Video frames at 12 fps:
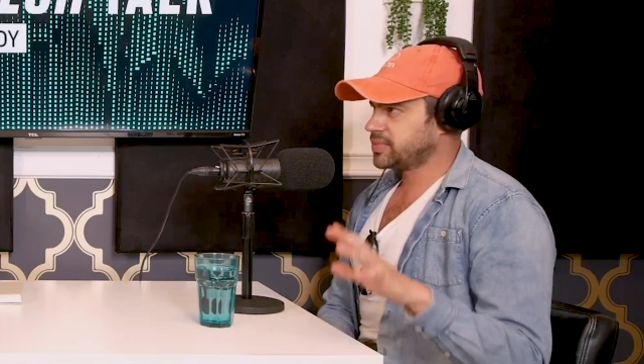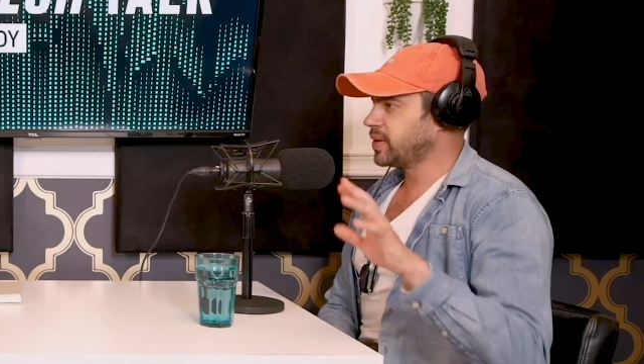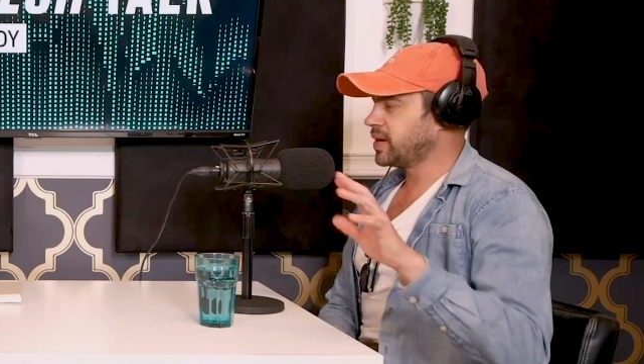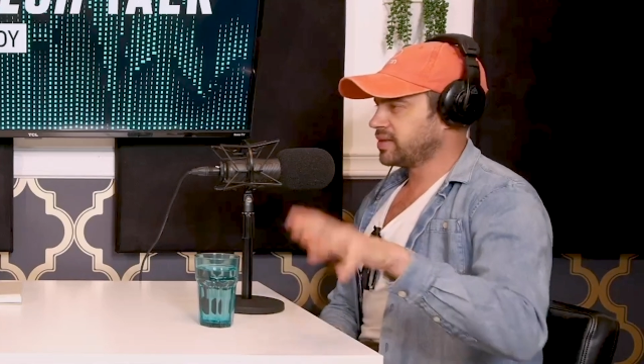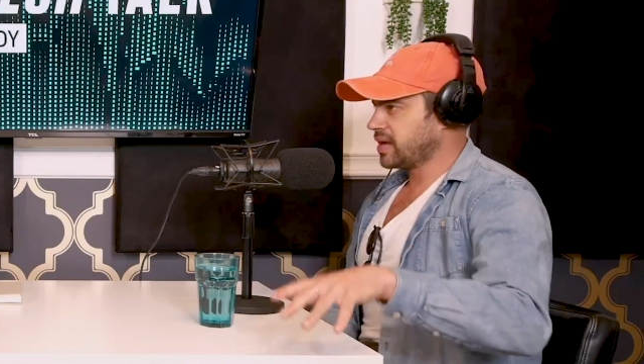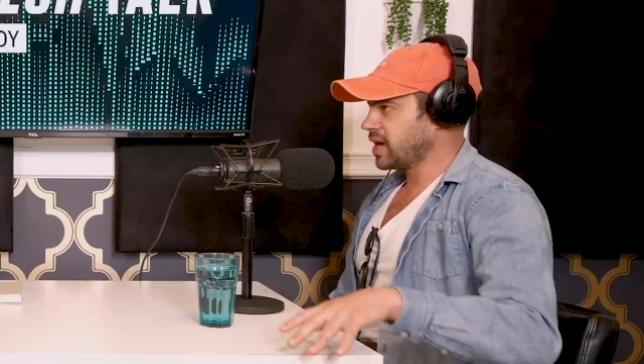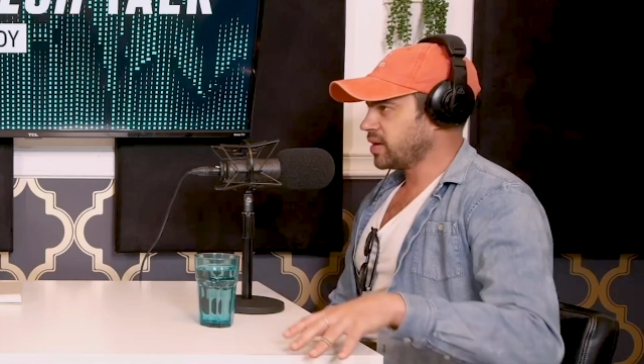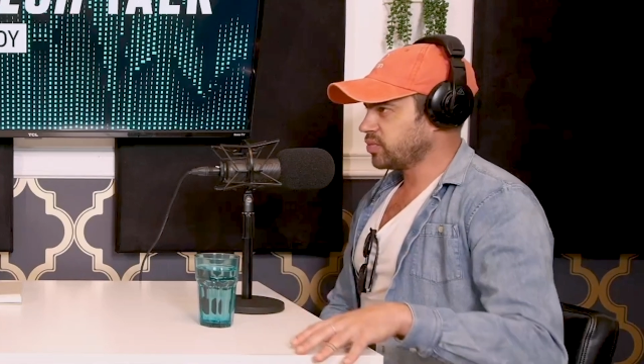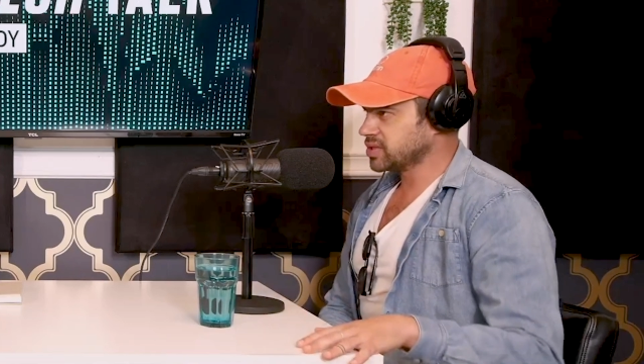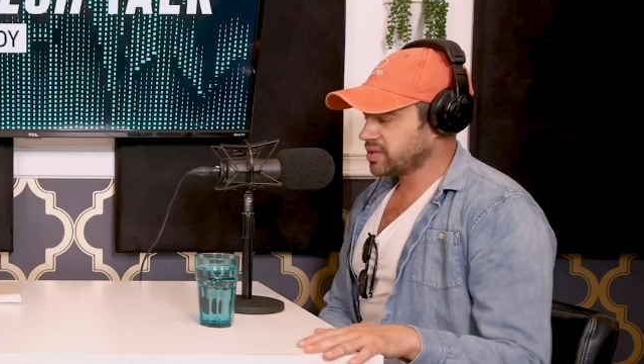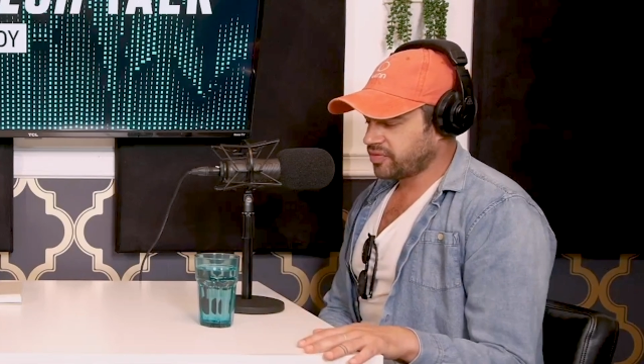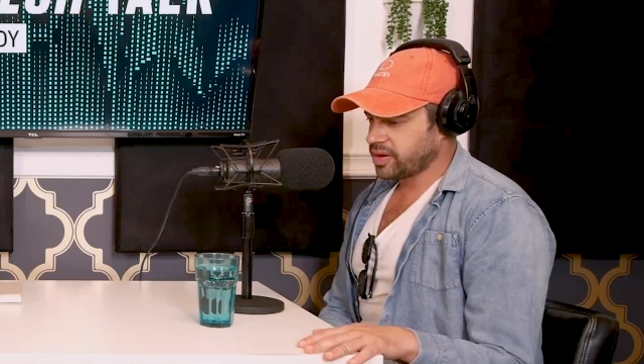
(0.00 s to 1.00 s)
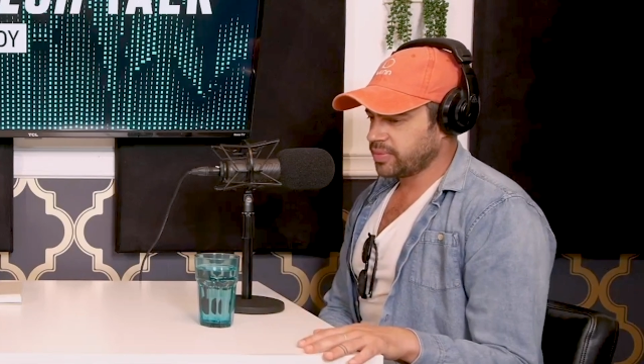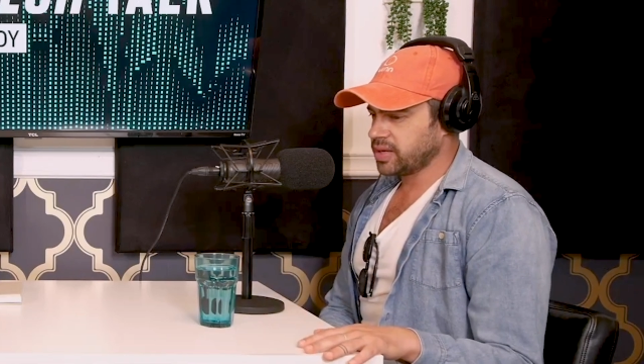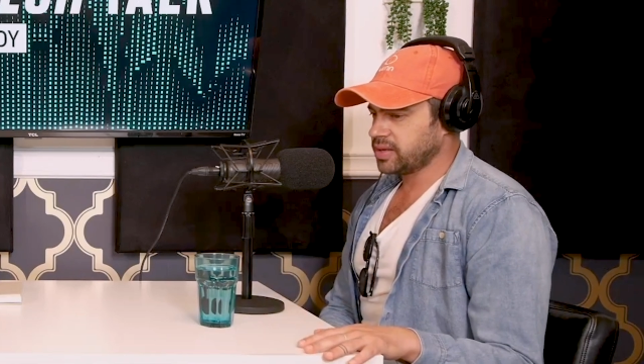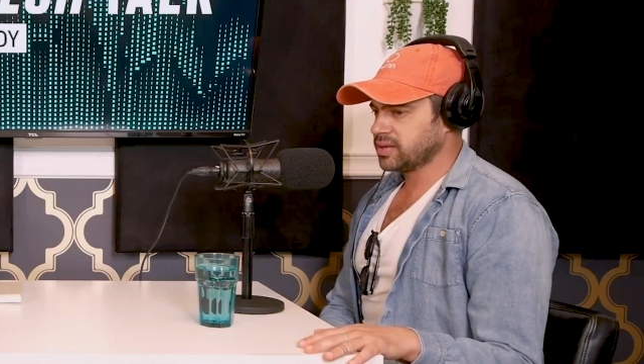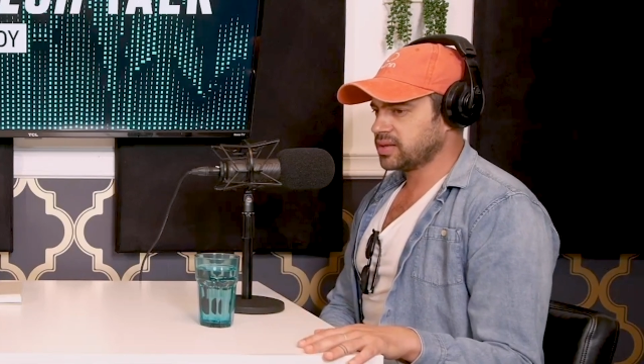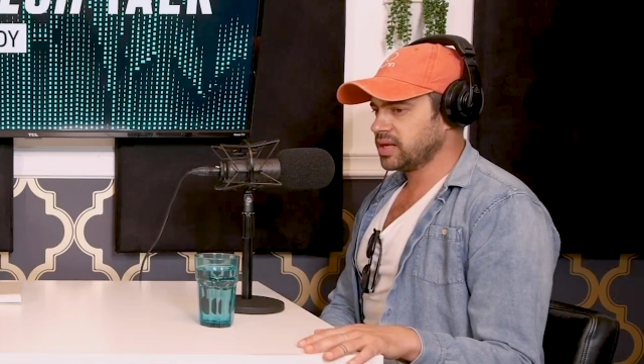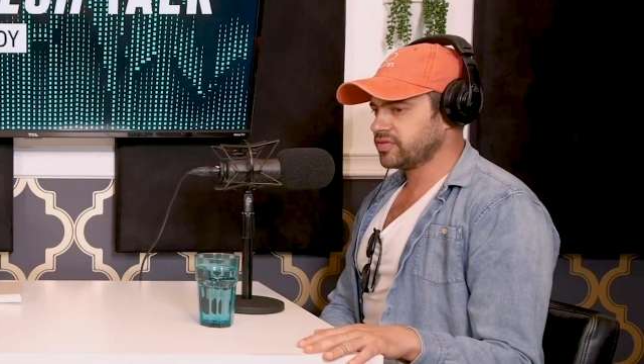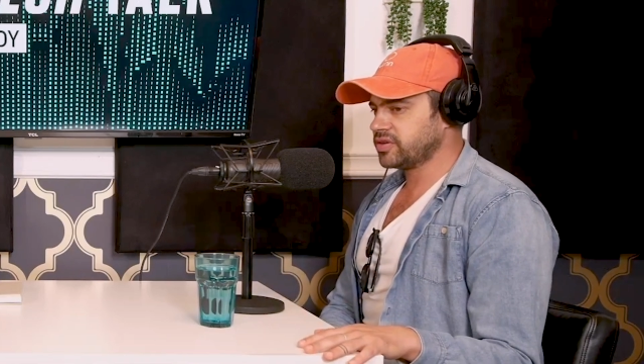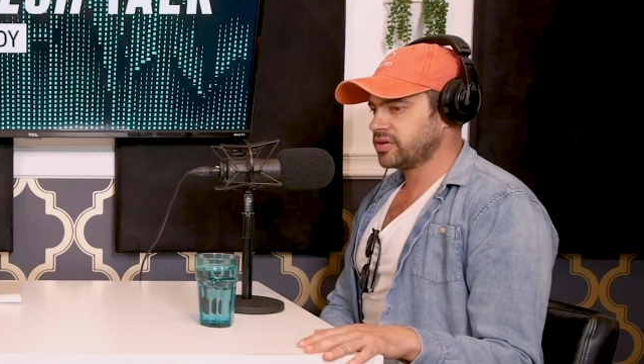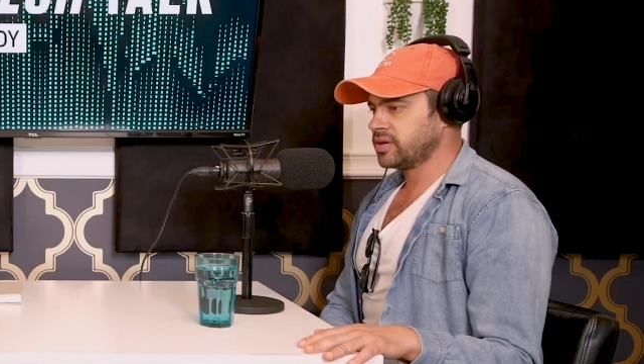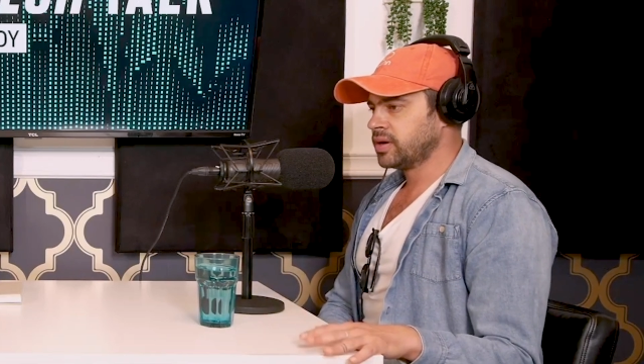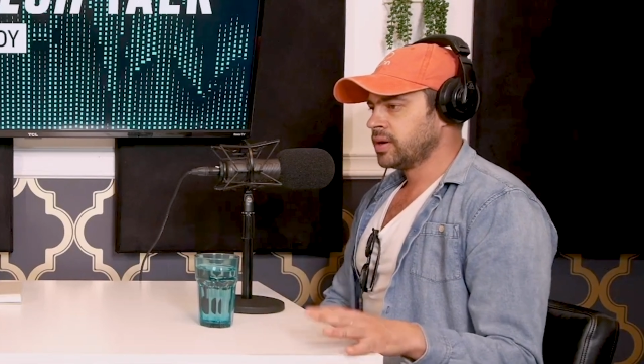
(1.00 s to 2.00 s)
spend time with the family that live
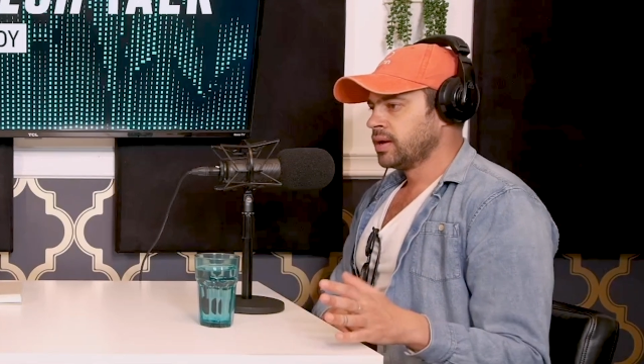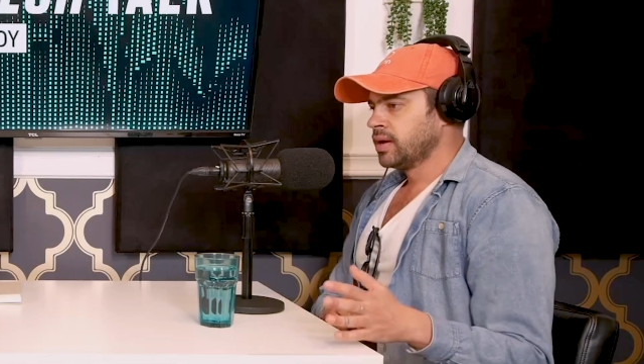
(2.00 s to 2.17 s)
there.